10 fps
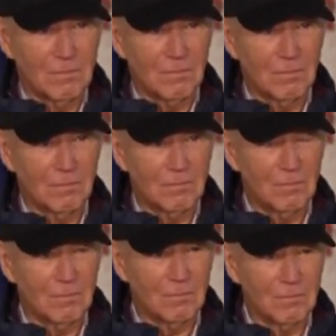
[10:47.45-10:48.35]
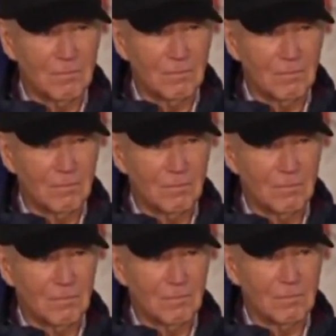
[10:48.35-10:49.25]

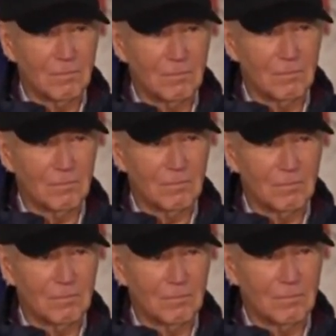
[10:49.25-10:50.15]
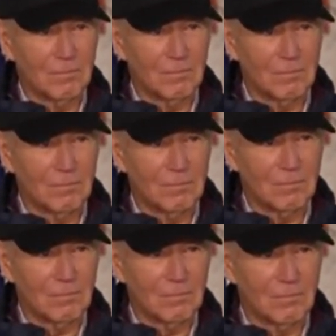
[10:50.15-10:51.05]

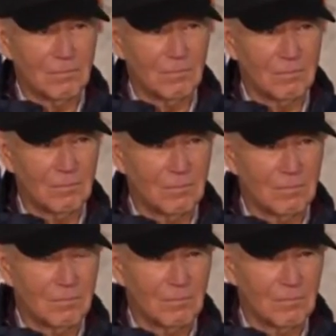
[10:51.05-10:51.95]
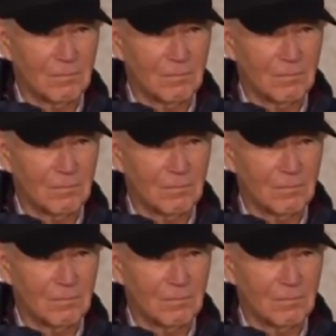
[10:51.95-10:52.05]
(not speaking)